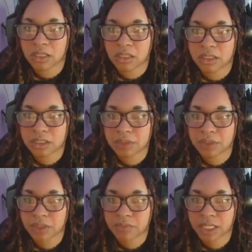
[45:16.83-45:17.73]
Let's put
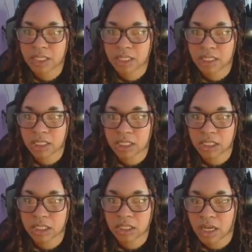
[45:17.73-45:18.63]
it right
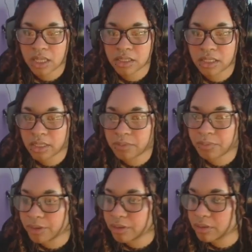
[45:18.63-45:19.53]
here and then
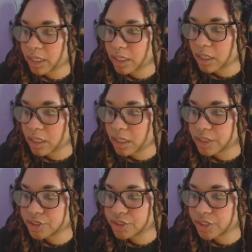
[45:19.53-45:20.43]
put like a
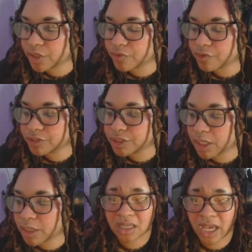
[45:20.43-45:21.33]
shelf over
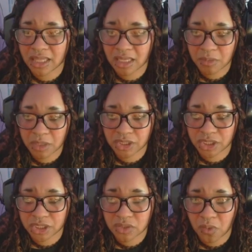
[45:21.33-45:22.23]
top. I think I'm gonna
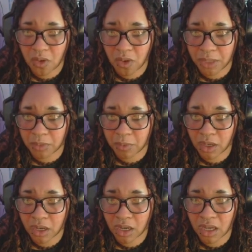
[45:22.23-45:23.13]
change the
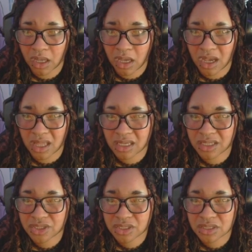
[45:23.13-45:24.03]
wallpaper. I think
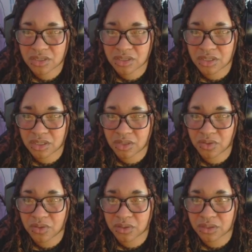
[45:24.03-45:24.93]
it's just a
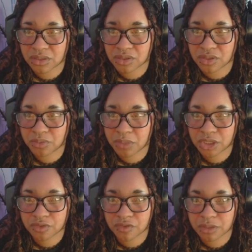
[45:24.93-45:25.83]
little too
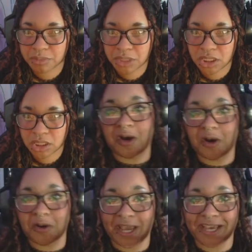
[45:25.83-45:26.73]
much for me.
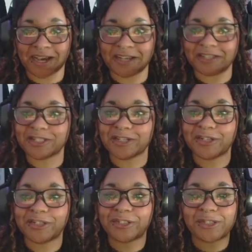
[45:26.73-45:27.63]
Okay guys,
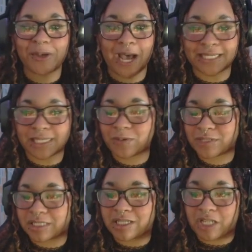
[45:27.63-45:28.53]
so as I was
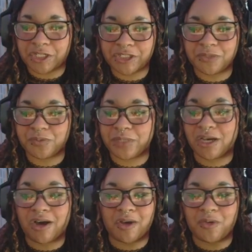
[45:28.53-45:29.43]
cluttering, we
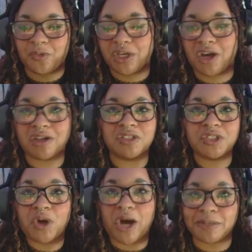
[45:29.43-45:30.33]
got a
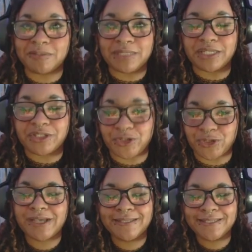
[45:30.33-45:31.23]
little update to the
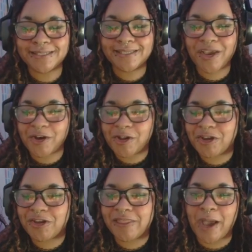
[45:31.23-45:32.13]
story. I did say
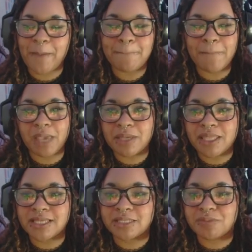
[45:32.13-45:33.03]
earlier that maybe
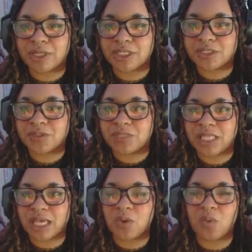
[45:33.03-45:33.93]
this person was
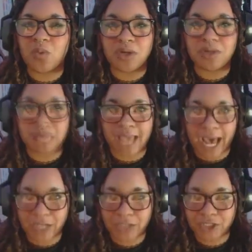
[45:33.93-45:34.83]
like a wannabe
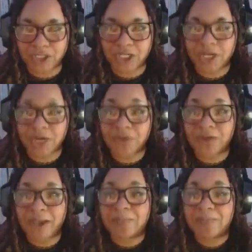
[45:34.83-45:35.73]
actor,
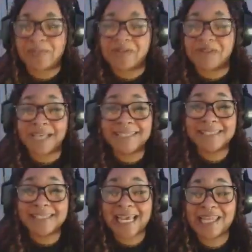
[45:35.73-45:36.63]
right? But let's
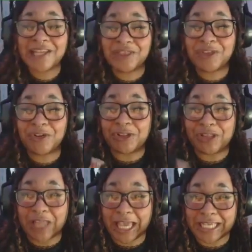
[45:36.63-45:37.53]
say that they're
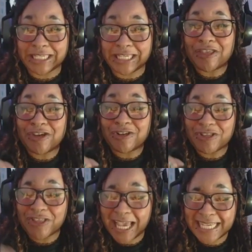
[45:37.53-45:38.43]
lazy. They're
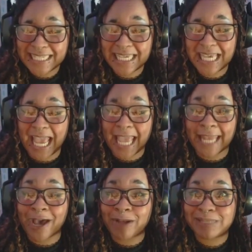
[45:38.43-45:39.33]
lazy and
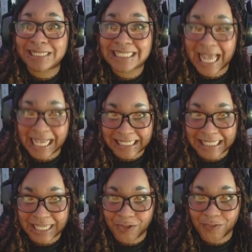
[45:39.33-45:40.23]

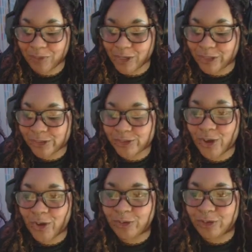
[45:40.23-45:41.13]
obsessive.
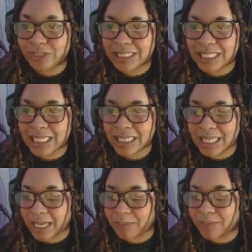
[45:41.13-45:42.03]
So you'll see
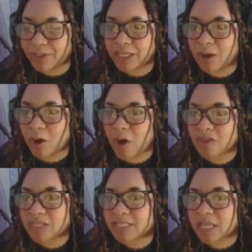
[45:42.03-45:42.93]
that I put all
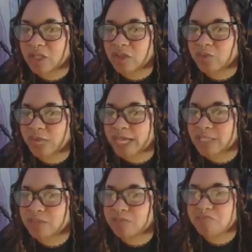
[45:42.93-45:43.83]
these like
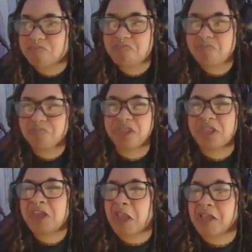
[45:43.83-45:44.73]
random
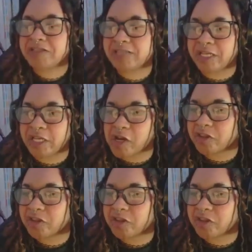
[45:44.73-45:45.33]
things in here.